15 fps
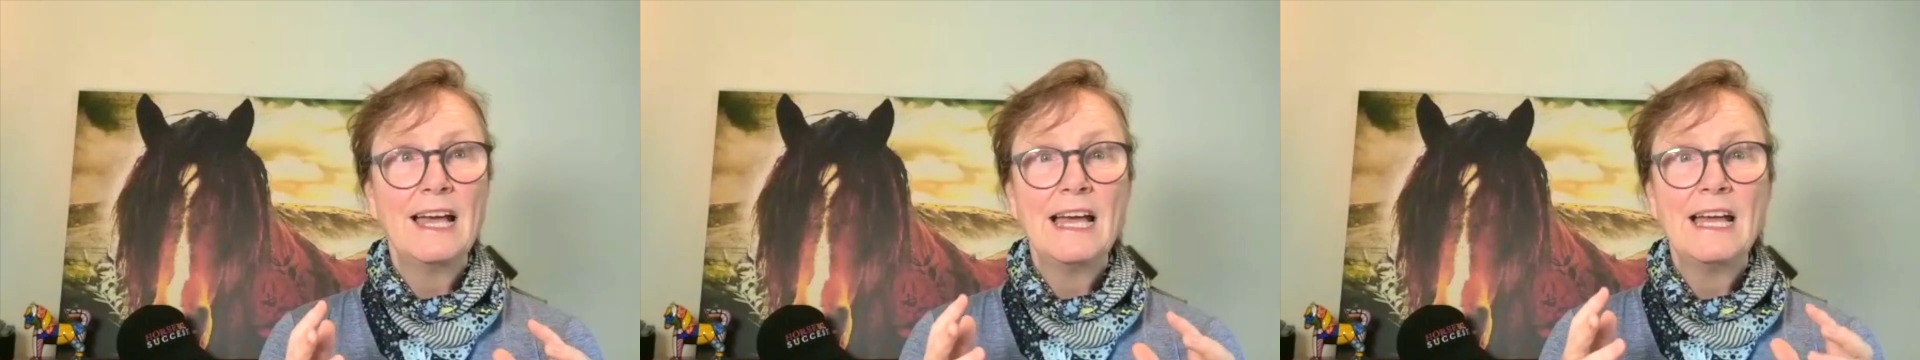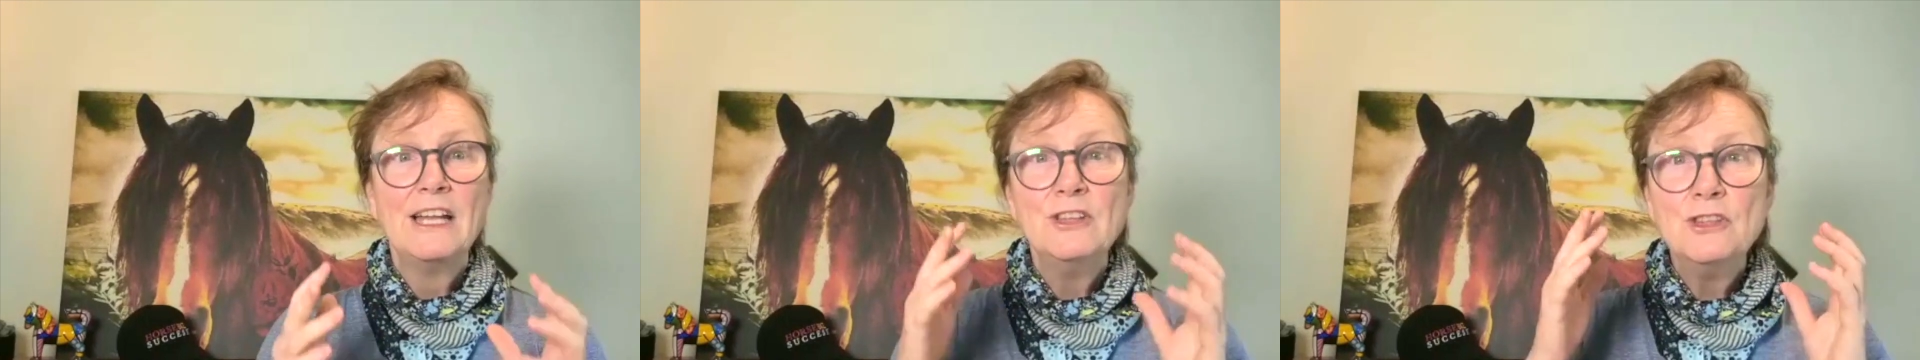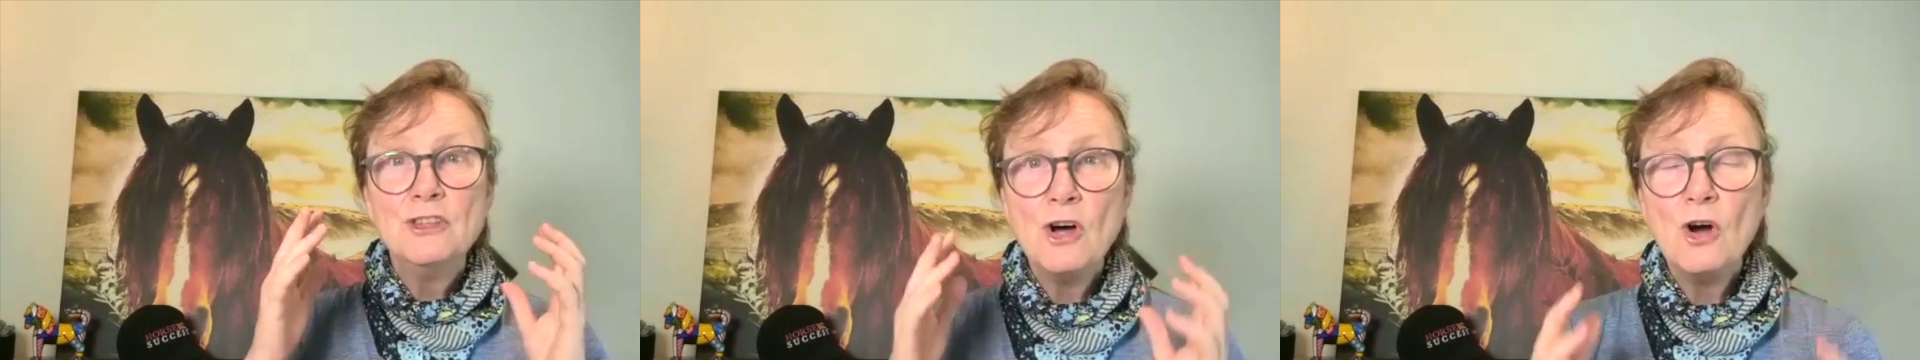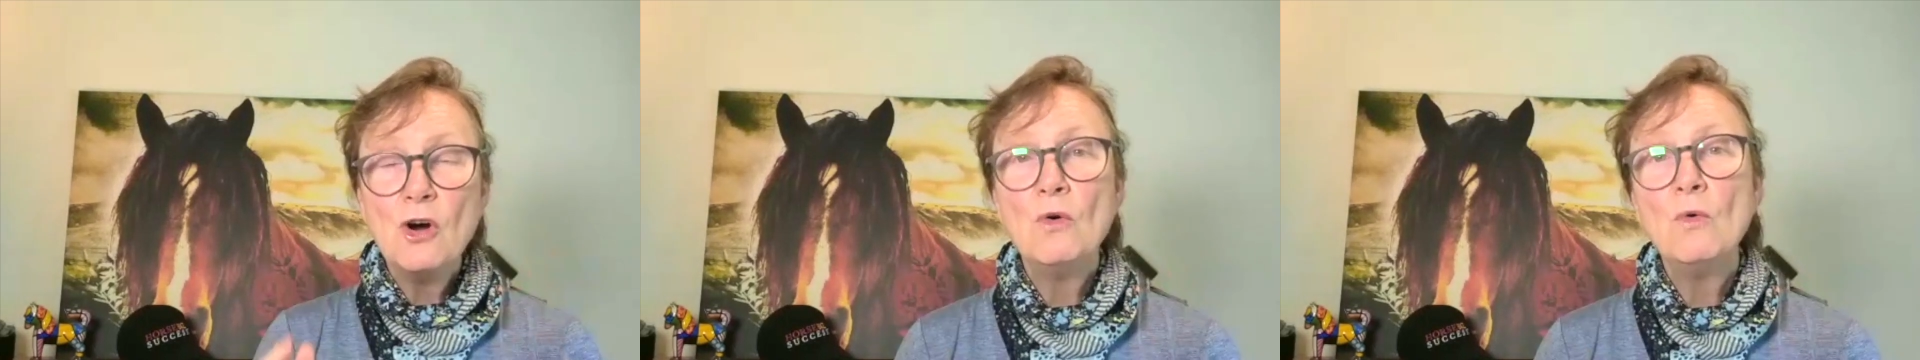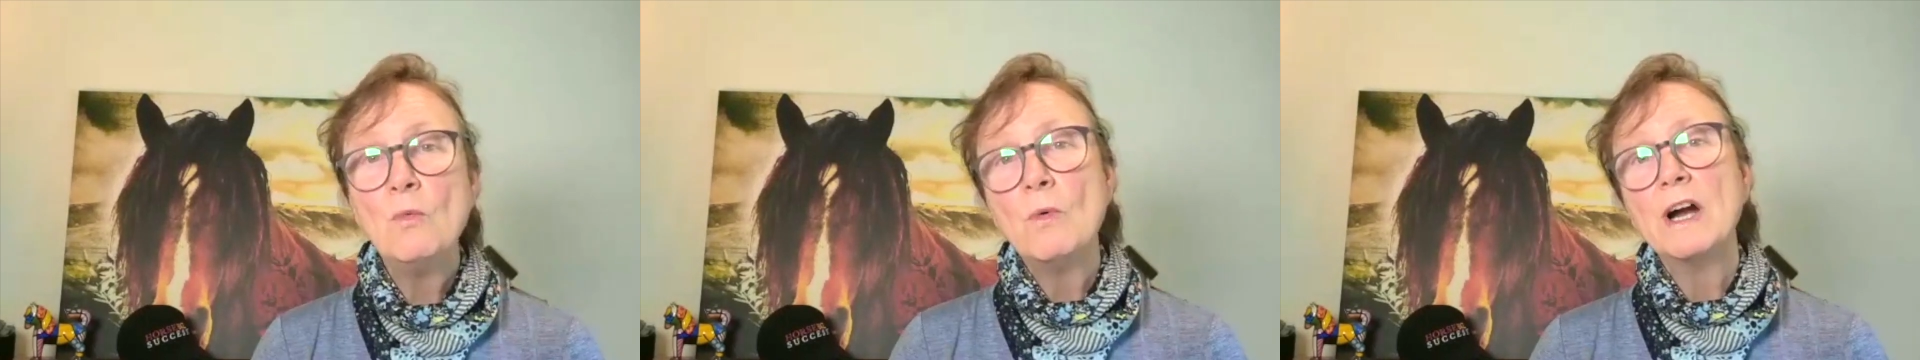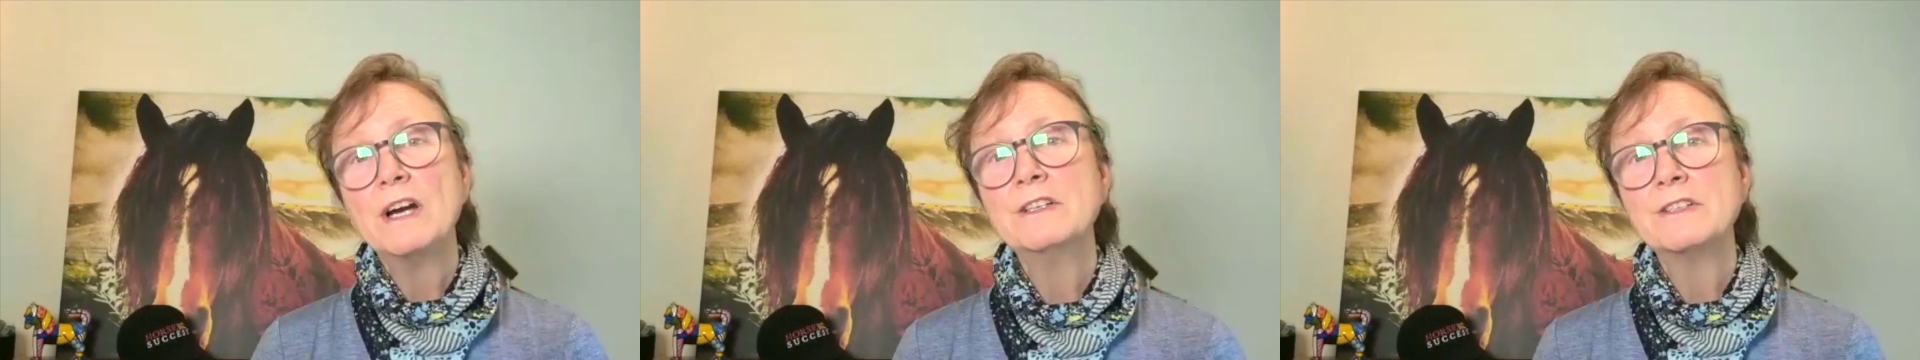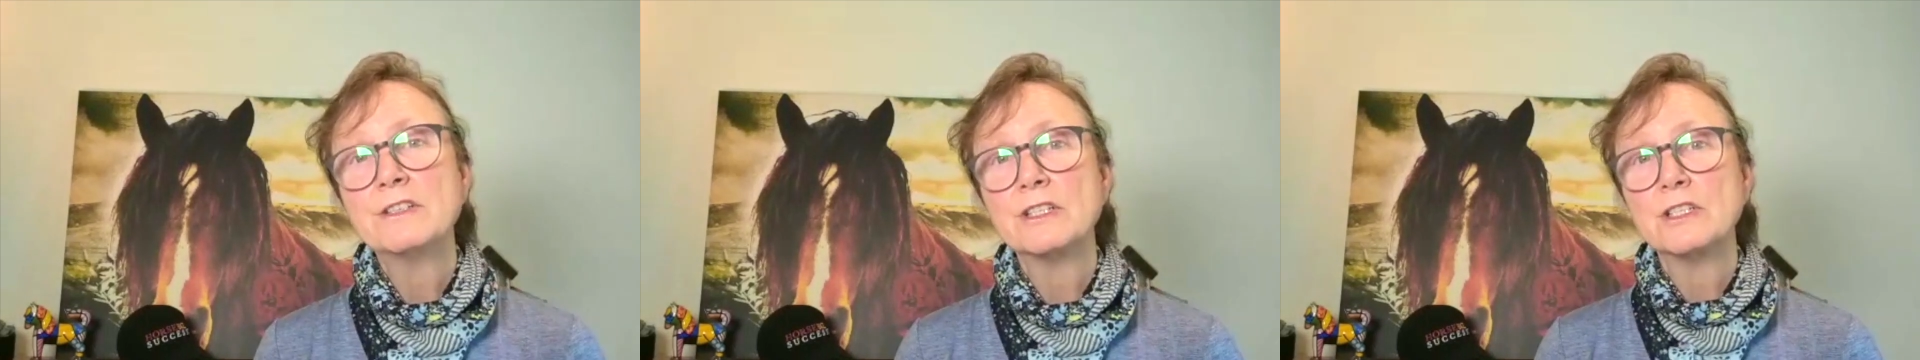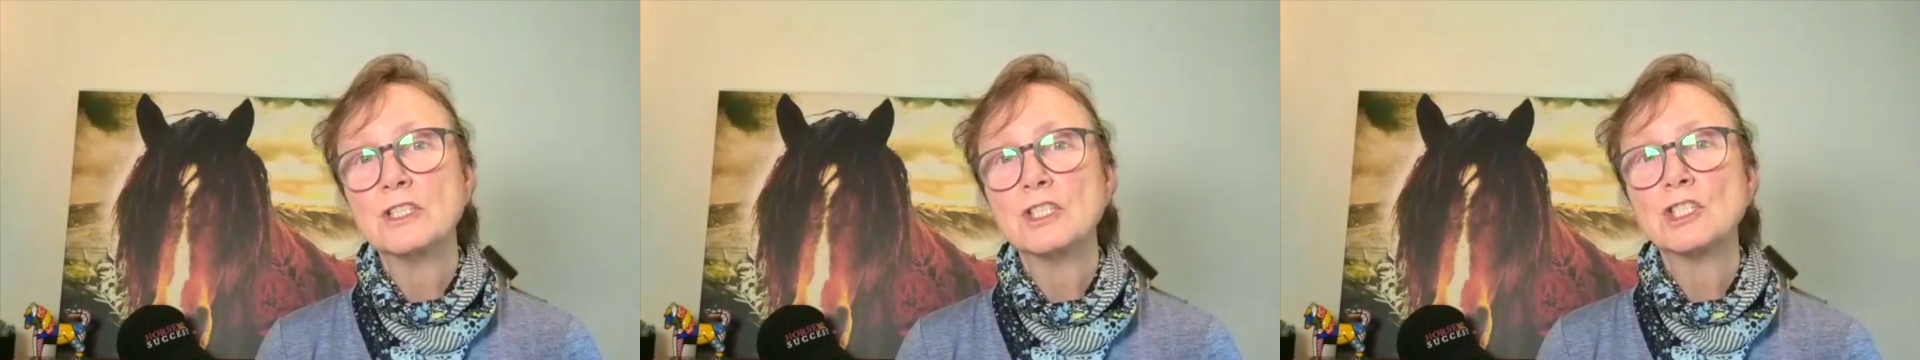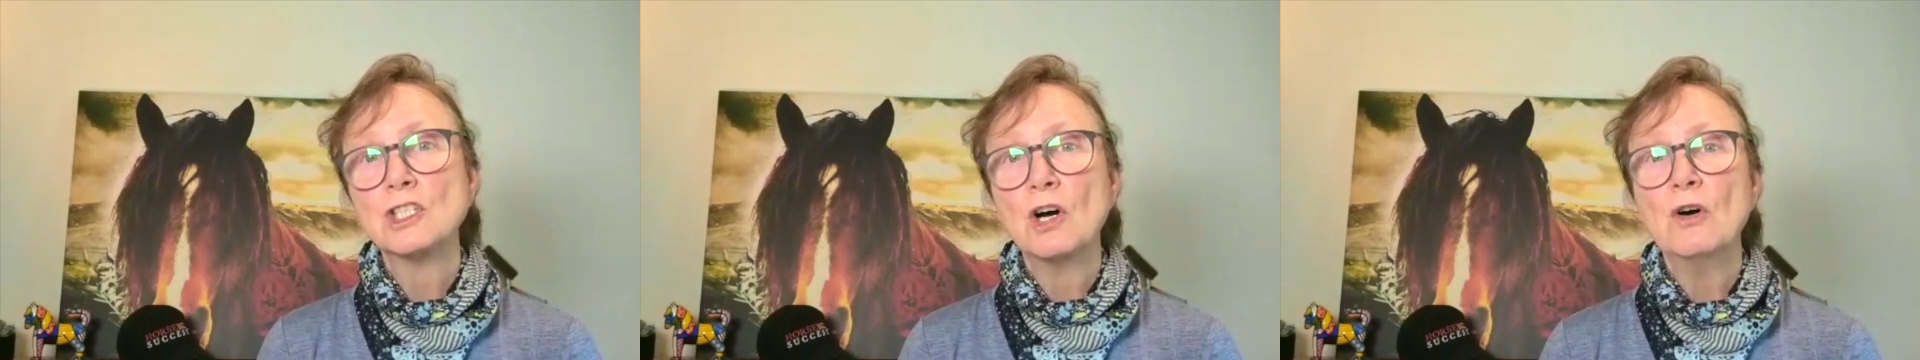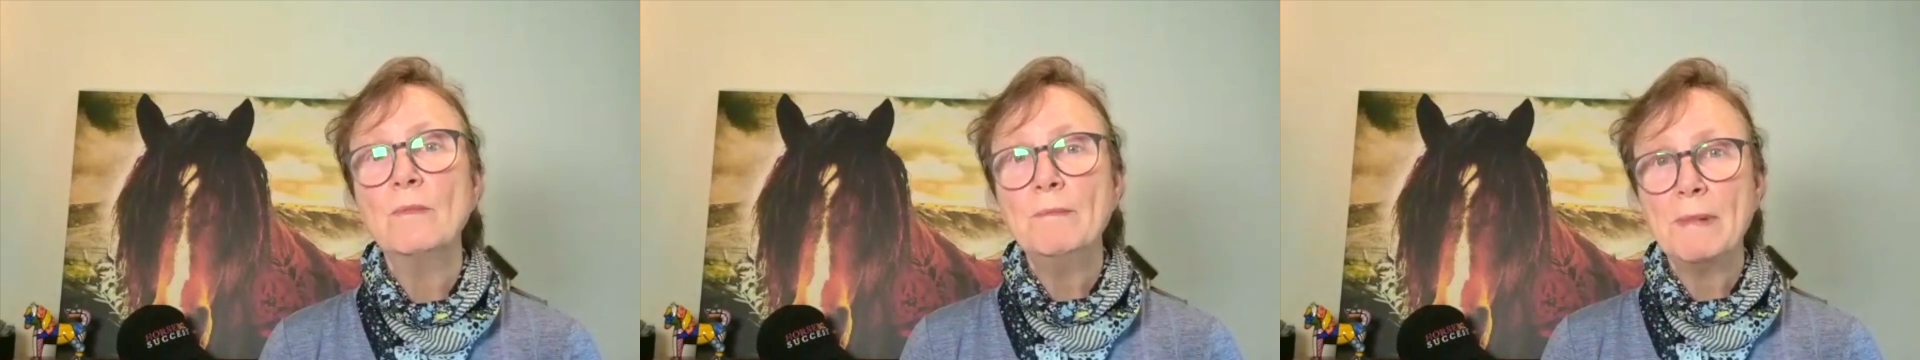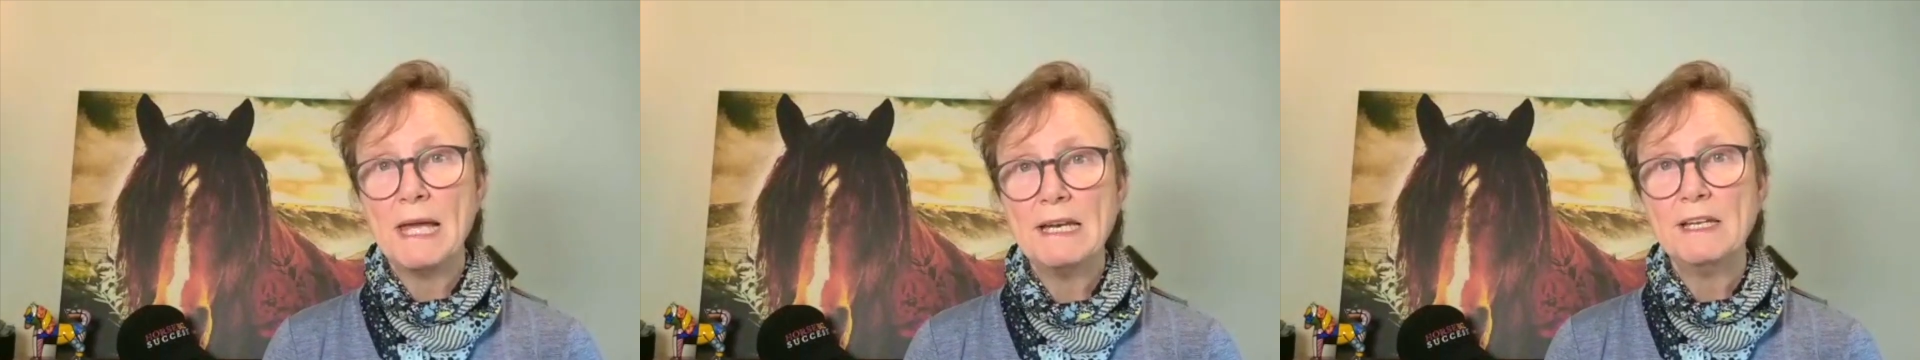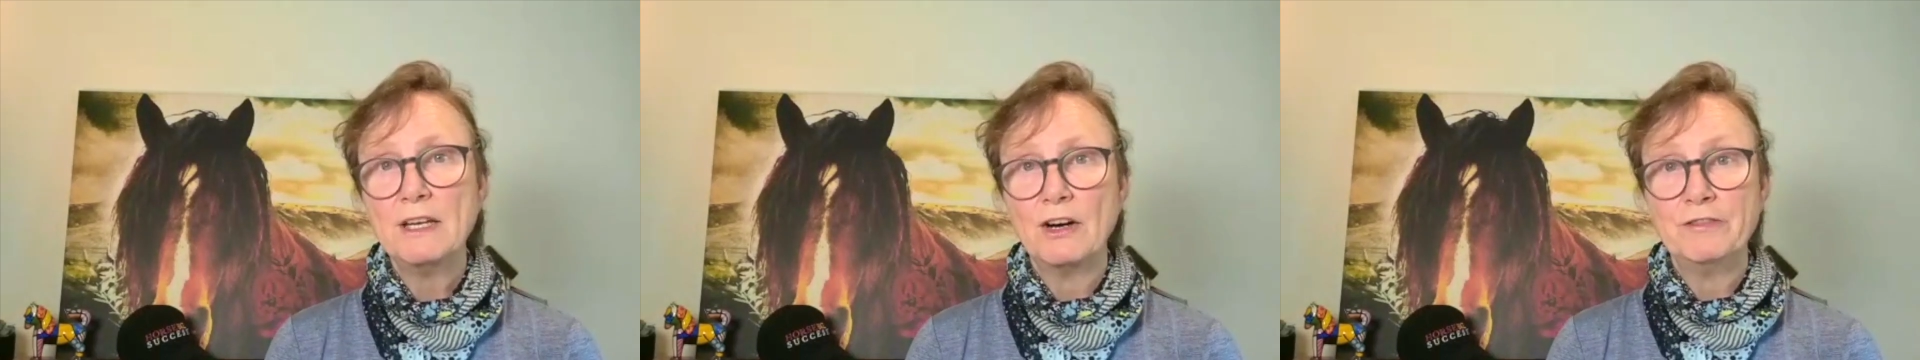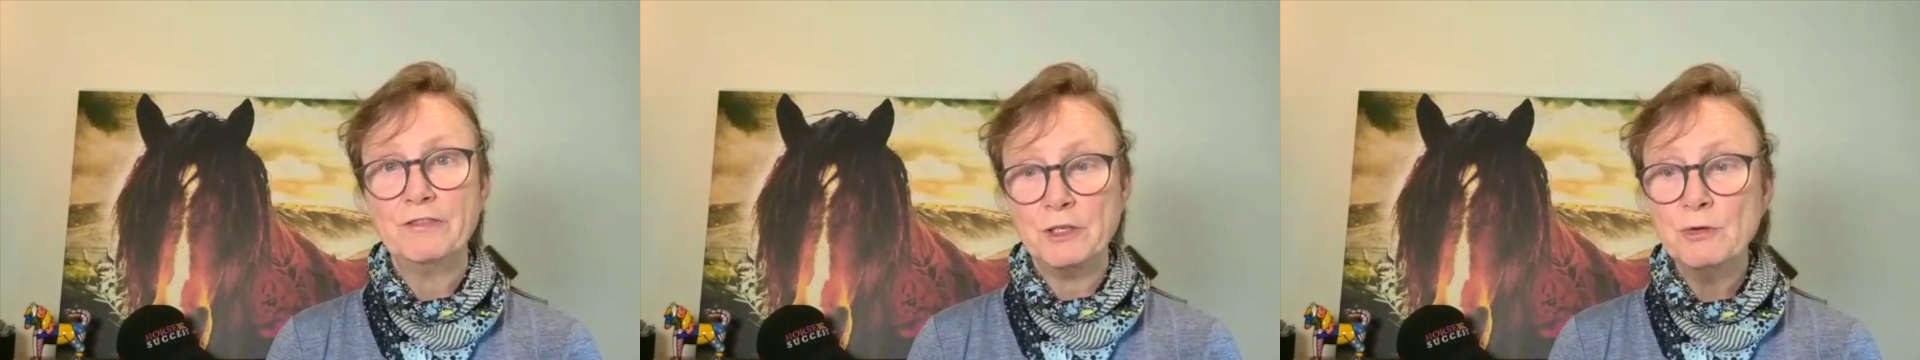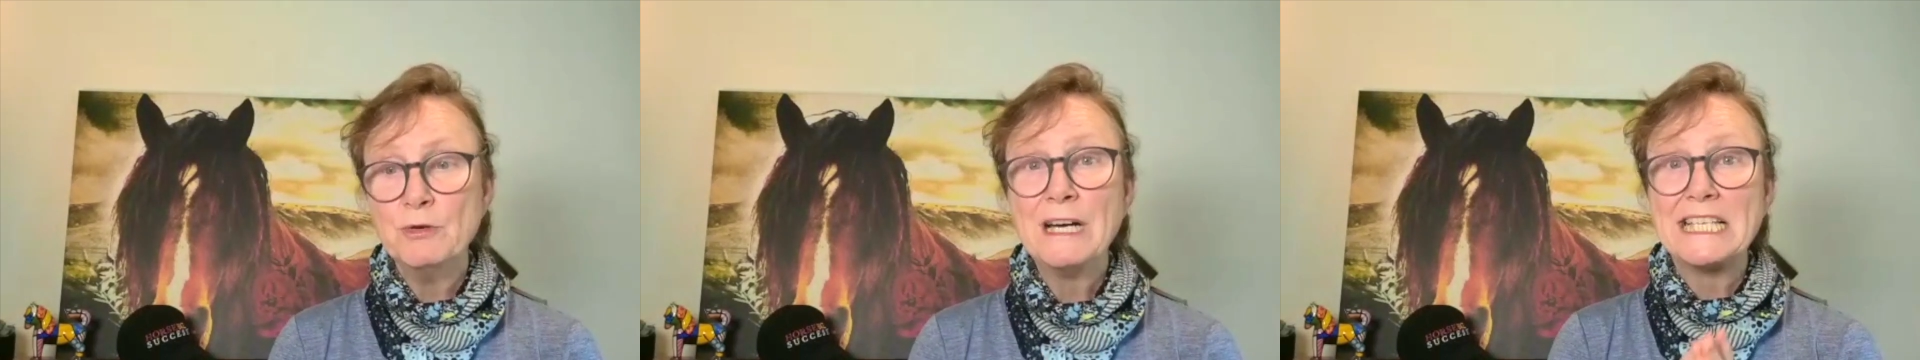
no wonder so many of you,